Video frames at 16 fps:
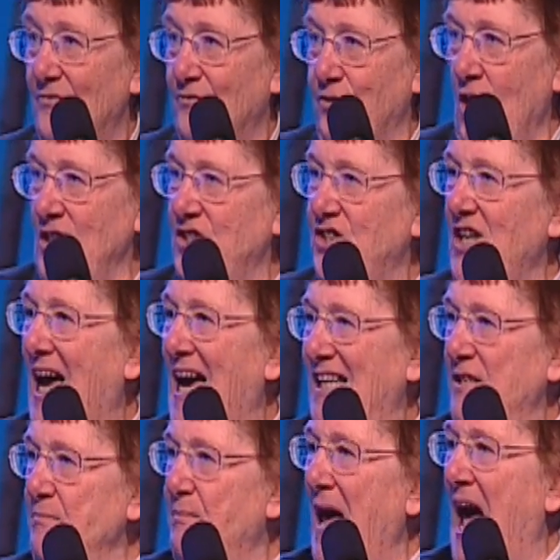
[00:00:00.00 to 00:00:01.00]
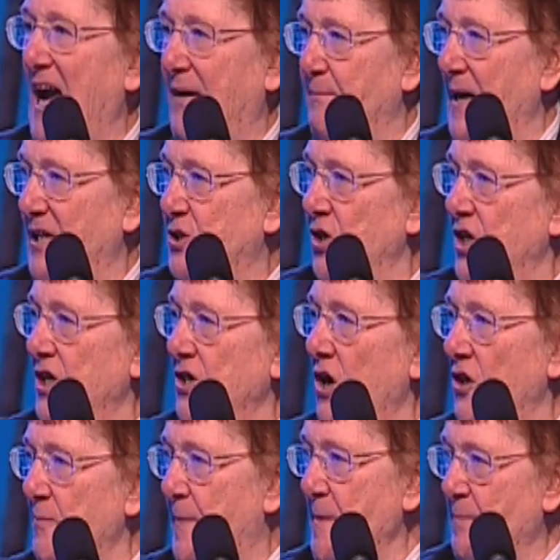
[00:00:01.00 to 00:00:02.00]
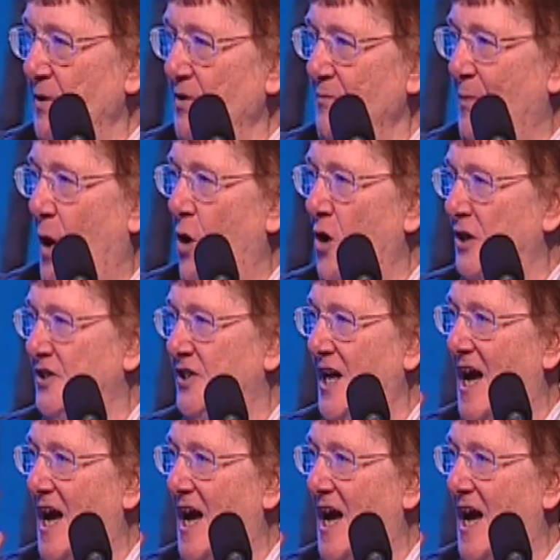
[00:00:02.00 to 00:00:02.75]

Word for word: Front side and back. Make sure you know the people on both